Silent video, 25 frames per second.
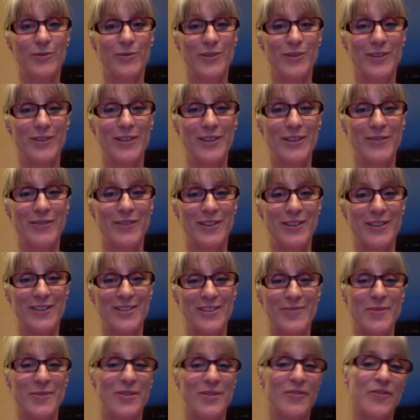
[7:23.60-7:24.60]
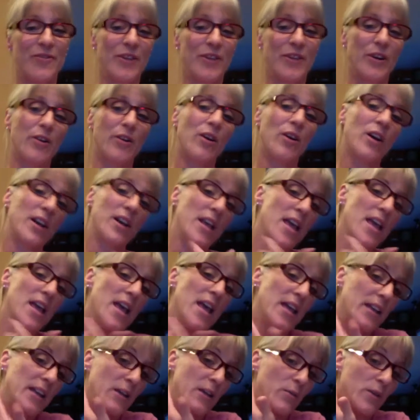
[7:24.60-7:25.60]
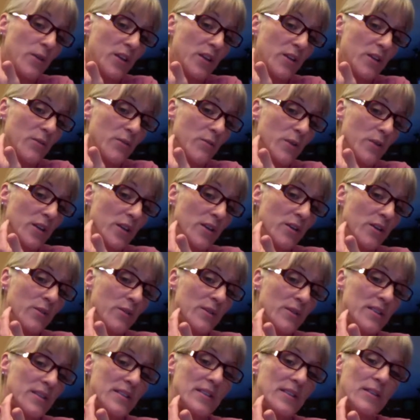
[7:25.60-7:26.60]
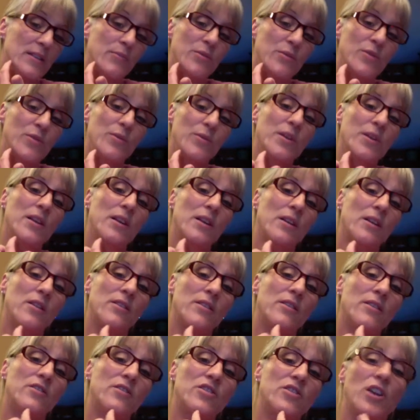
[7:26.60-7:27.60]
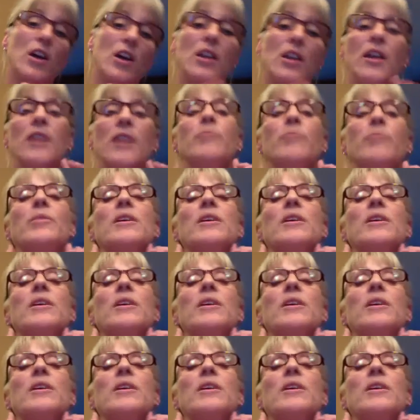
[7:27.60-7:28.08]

leaving some of the fair on. Now what you want to notice that I'm doing it along the jawline,